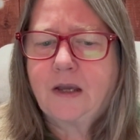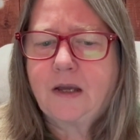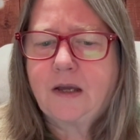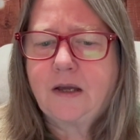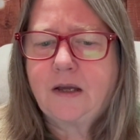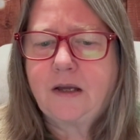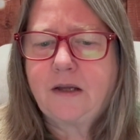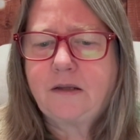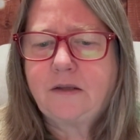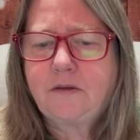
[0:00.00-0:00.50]

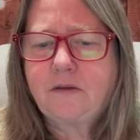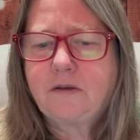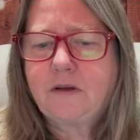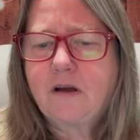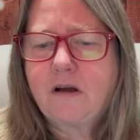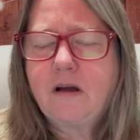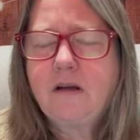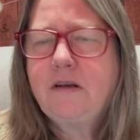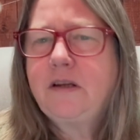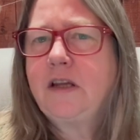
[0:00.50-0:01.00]
And
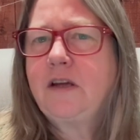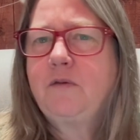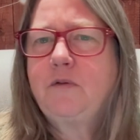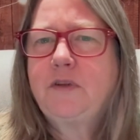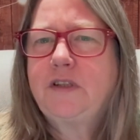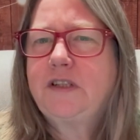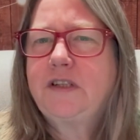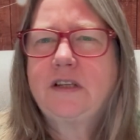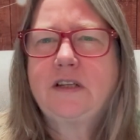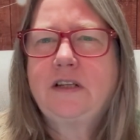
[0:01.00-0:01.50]
gardening would
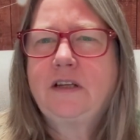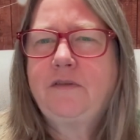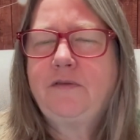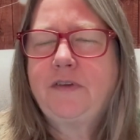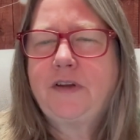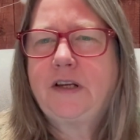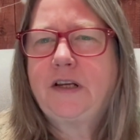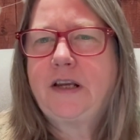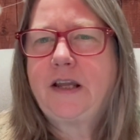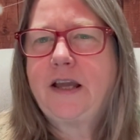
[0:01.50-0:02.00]

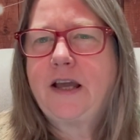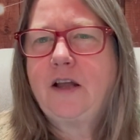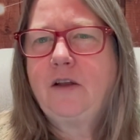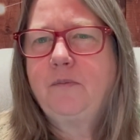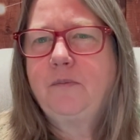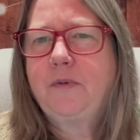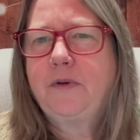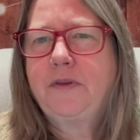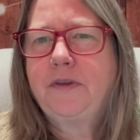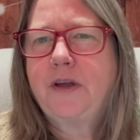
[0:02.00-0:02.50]
significantly
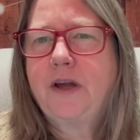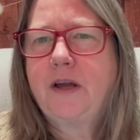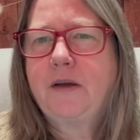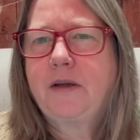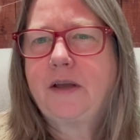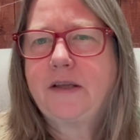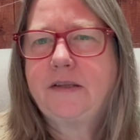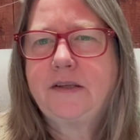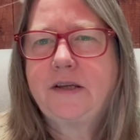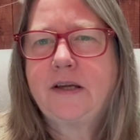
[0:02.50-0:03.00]
help with that, getting